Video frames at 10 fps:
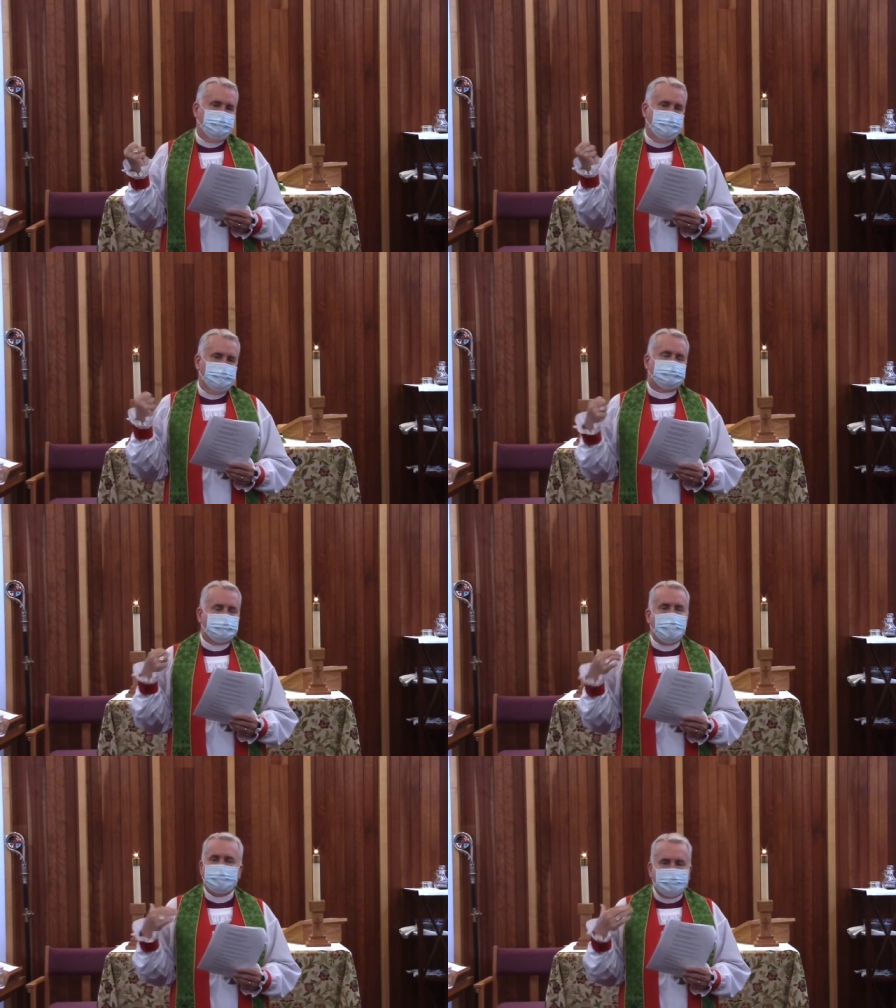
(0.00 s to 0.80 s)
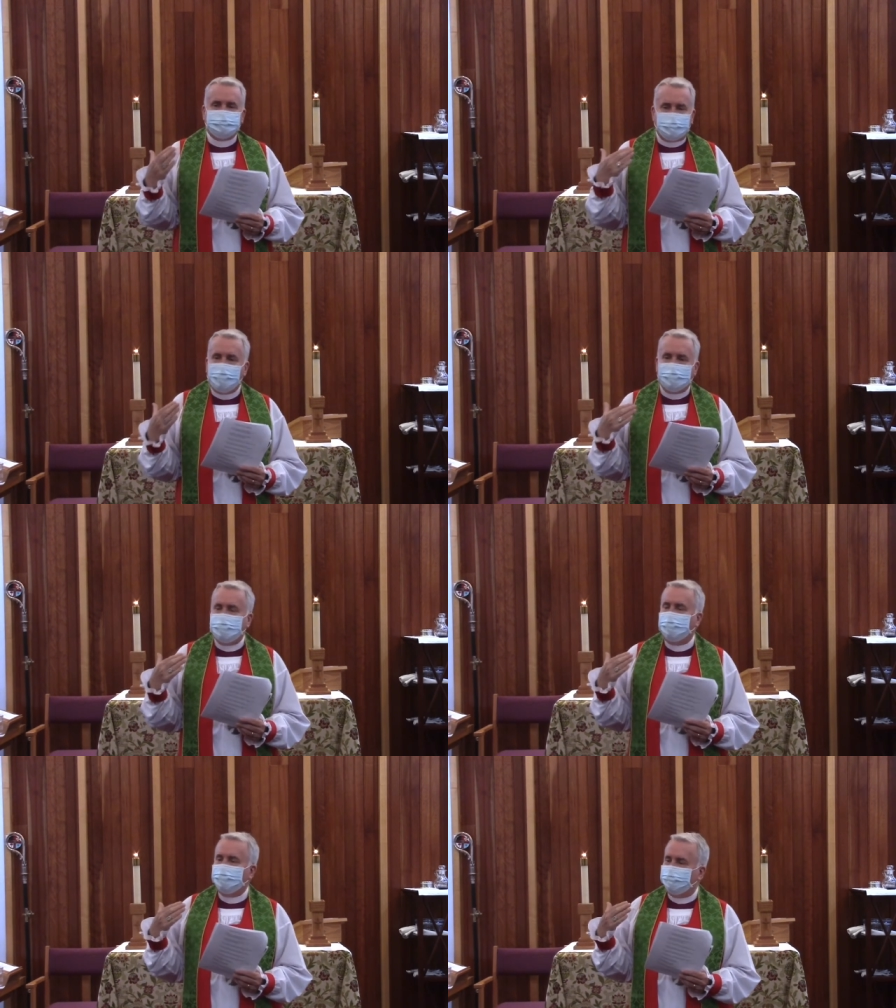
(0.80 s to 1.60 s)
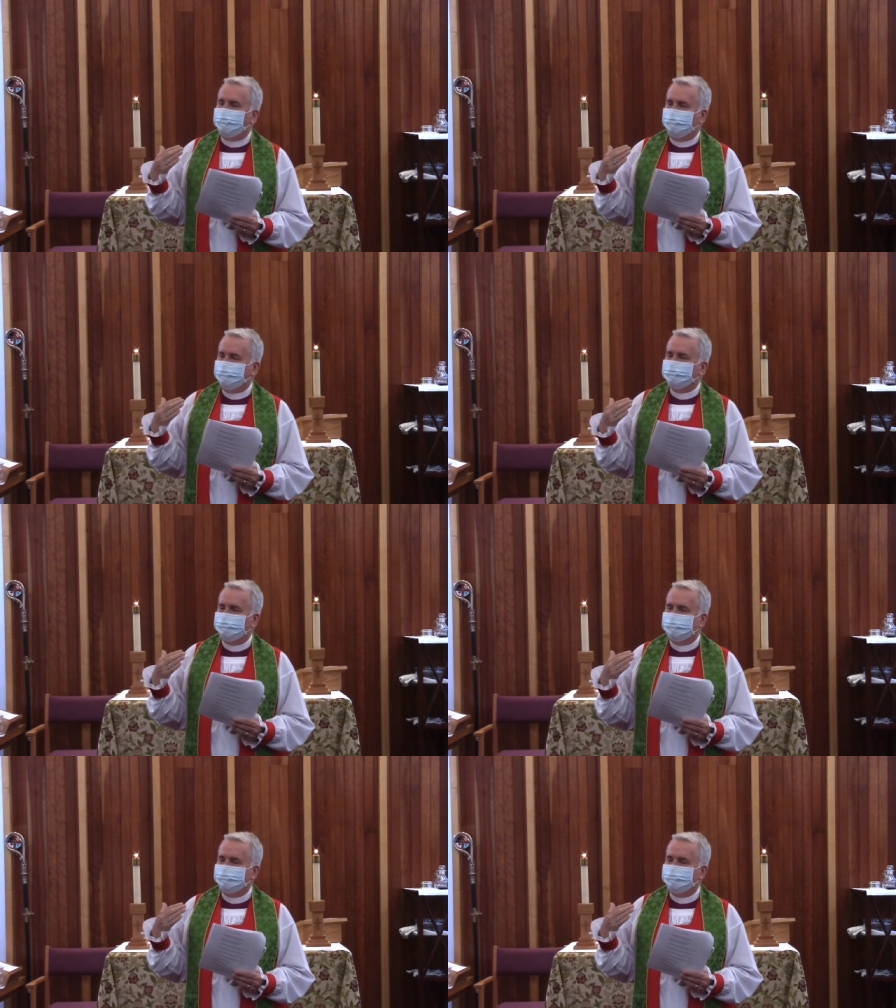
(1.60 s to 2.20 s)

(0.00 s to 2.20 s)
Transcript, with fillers: It's not by trying harder.